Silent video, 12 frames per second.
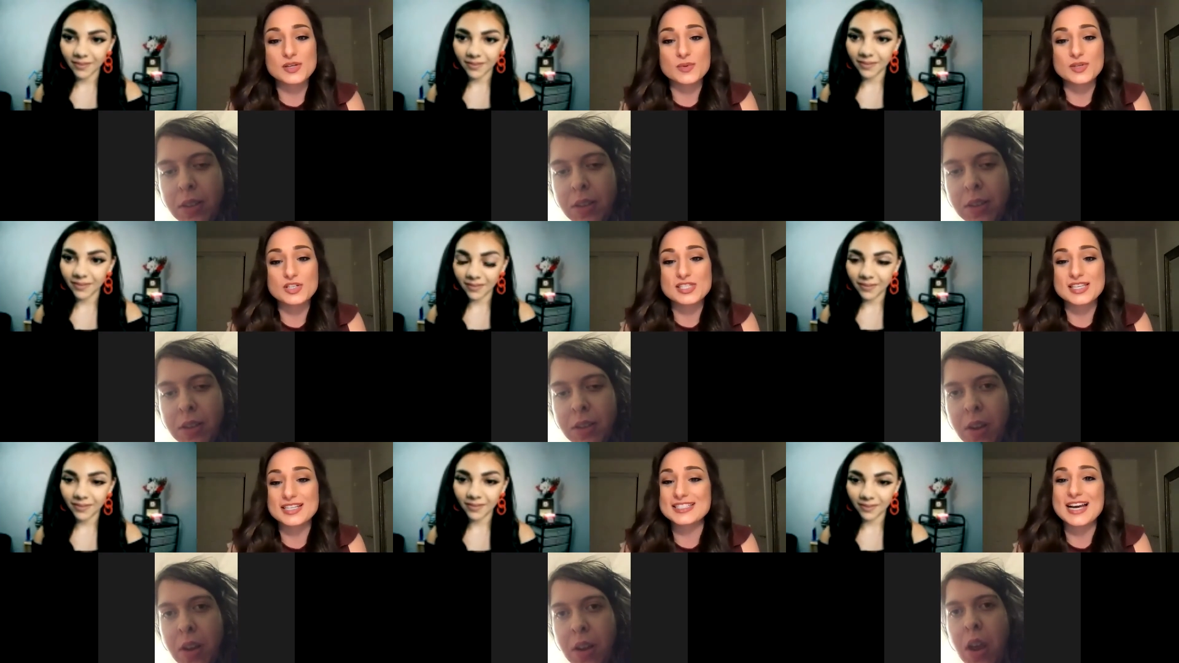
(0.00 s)
Speaker 1: So we
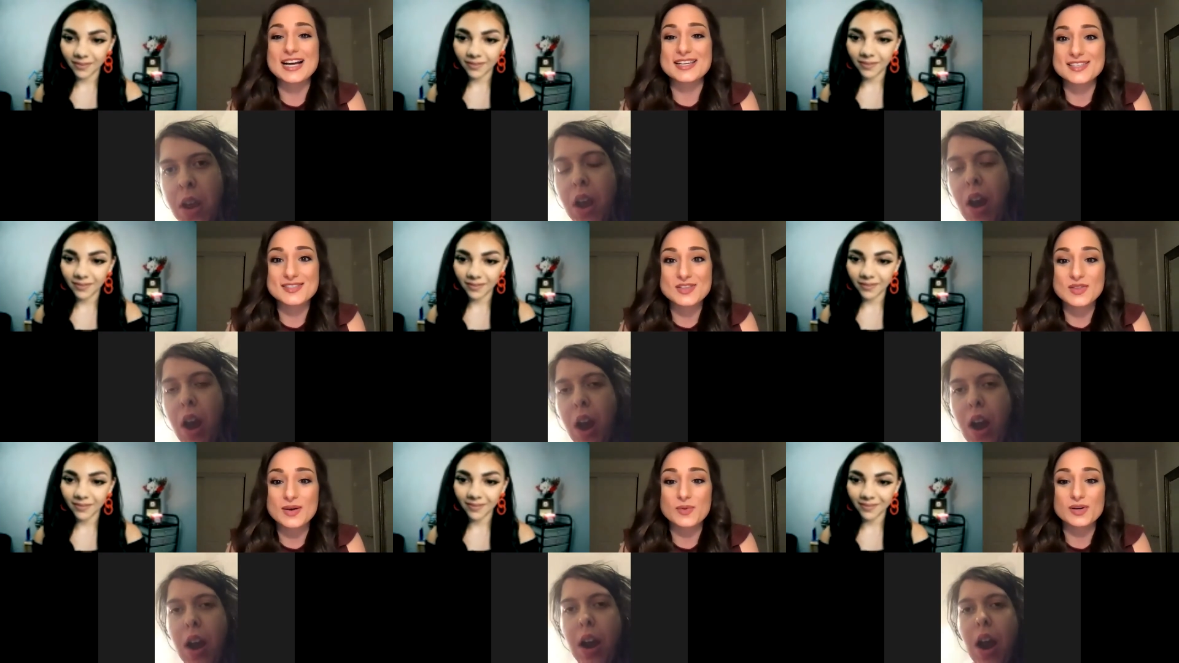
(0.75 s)
just like to ask
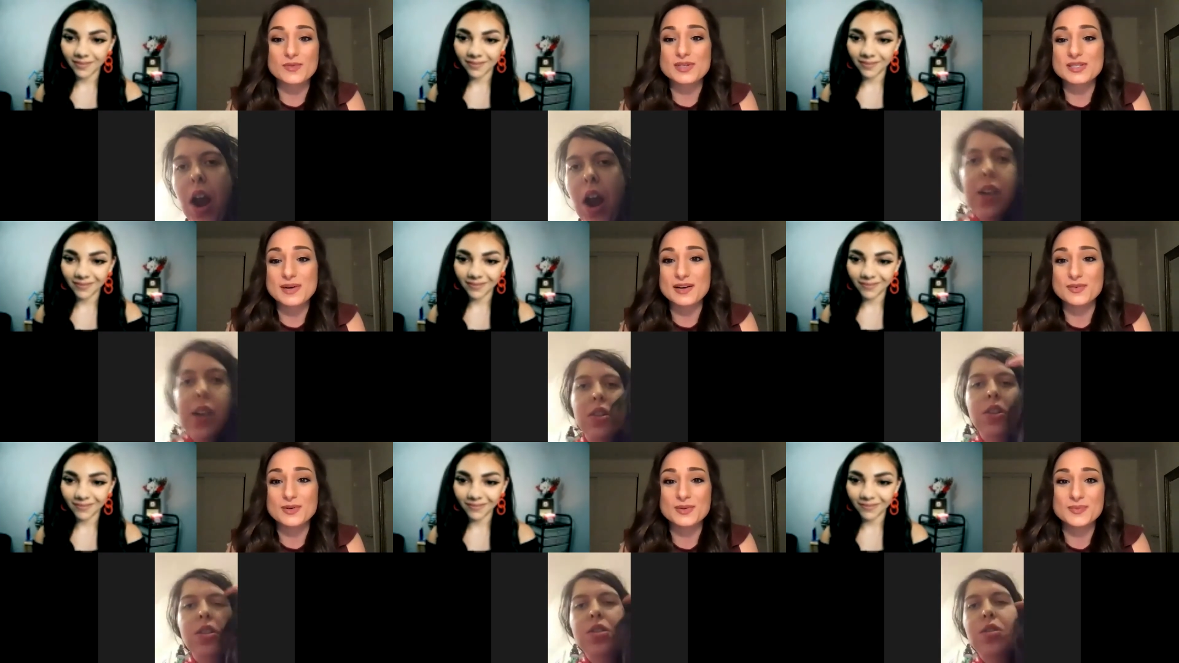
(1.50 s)
so that we're. I
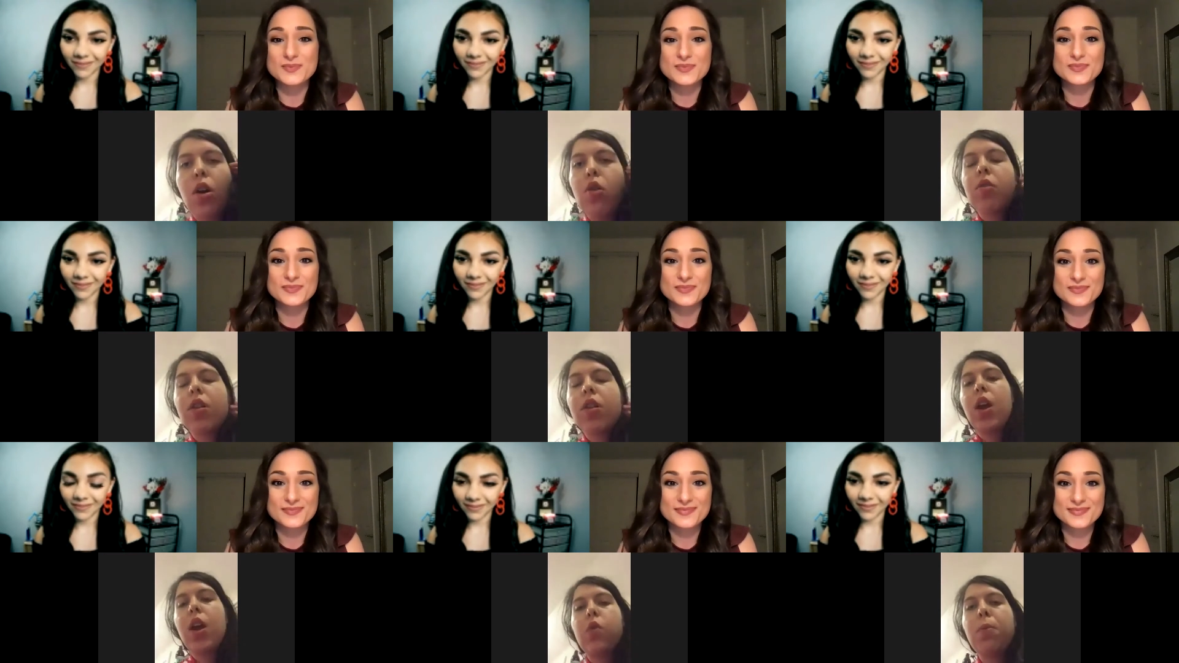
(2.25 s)
just
Speaker 2: don't
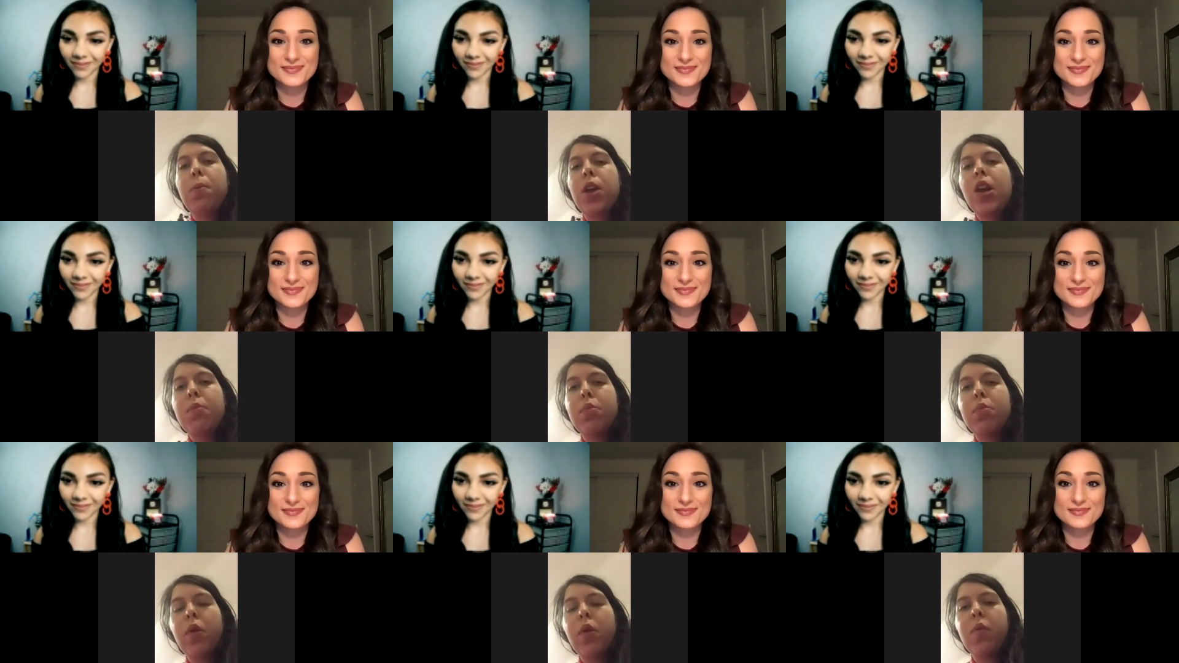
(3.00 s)
like when
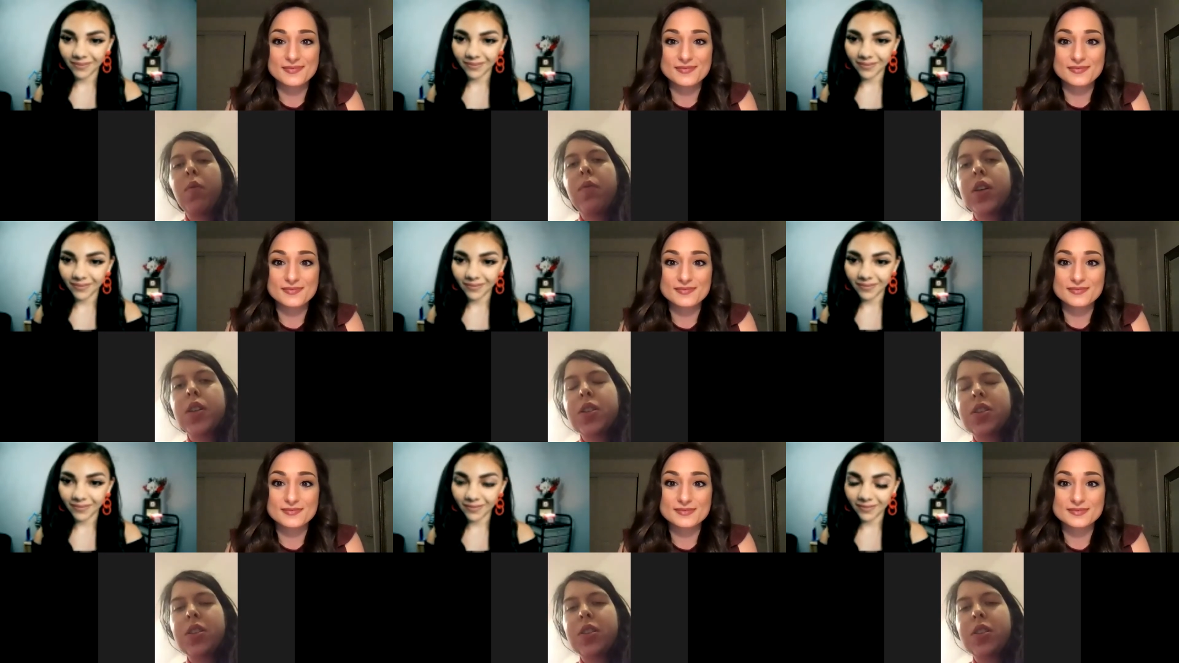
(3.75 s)
people refer to
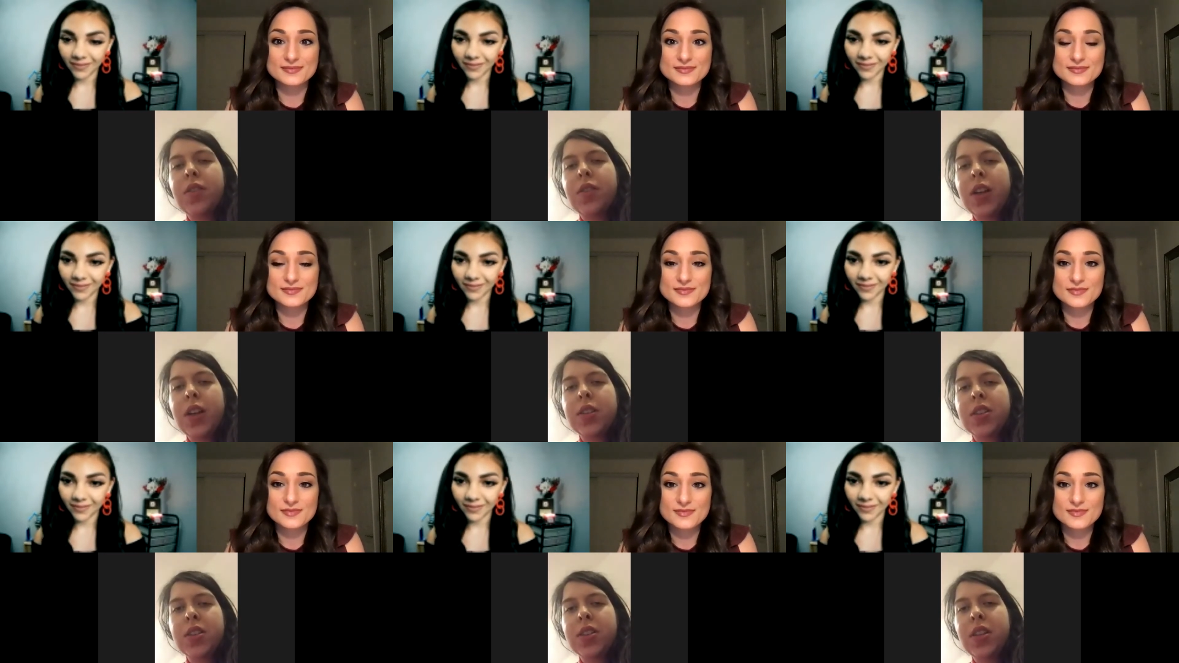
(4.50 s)
certain things
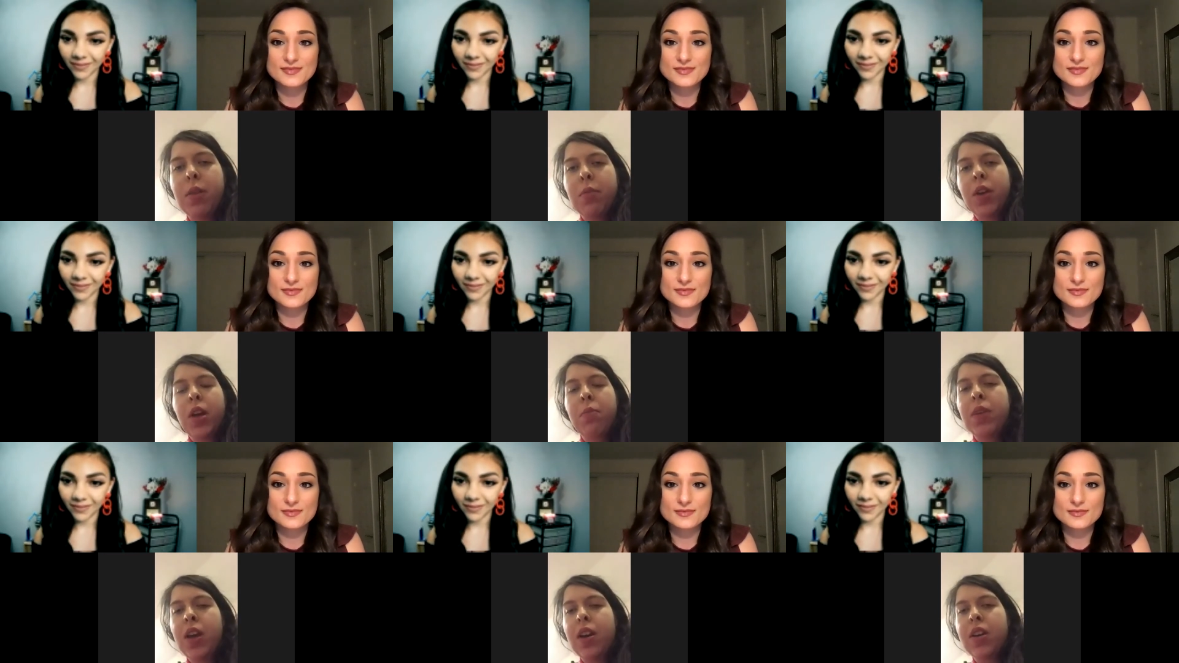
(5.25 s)
as stemming
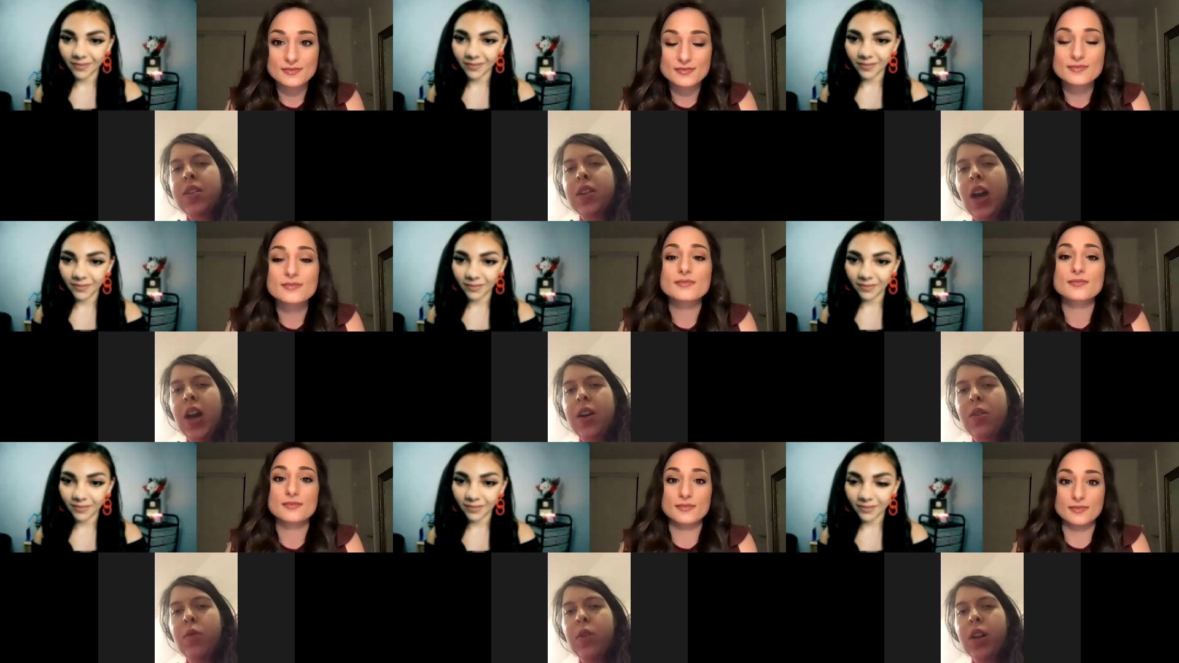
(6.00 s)
because I
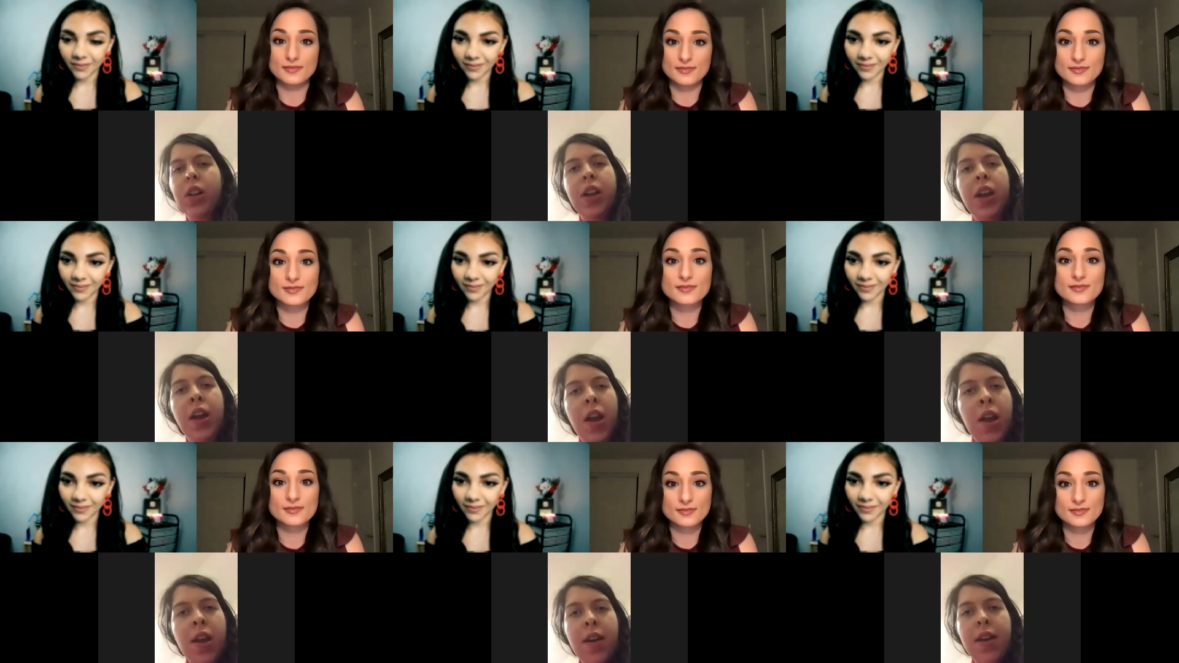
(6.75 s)
don't really.
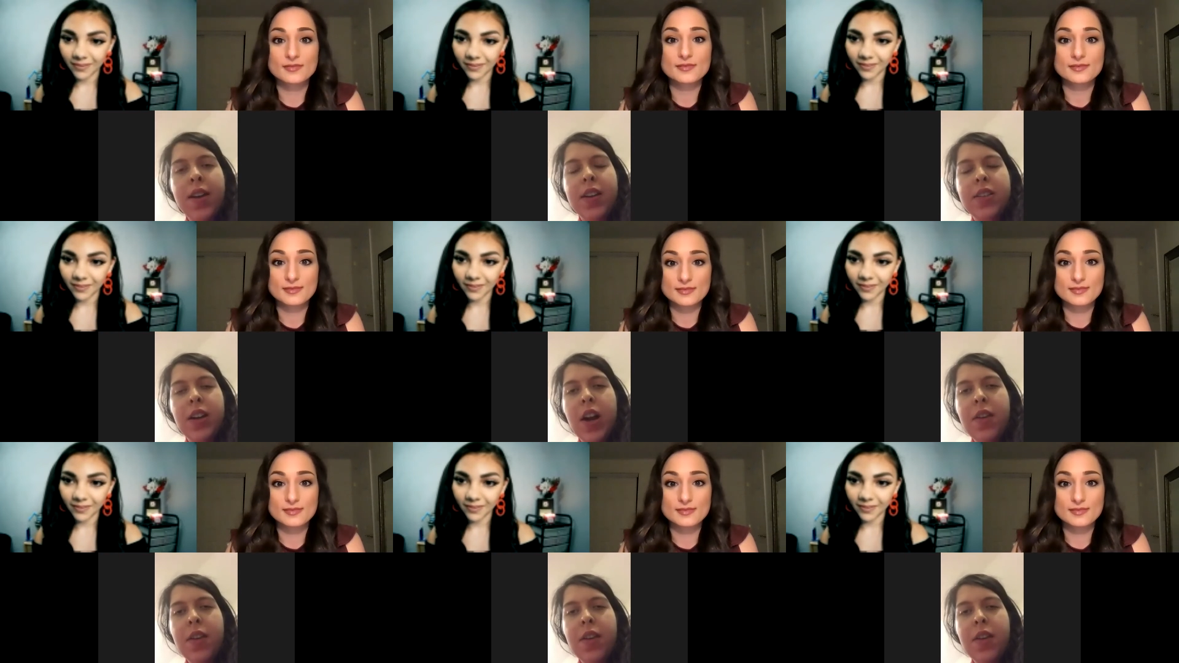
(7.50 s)
It's not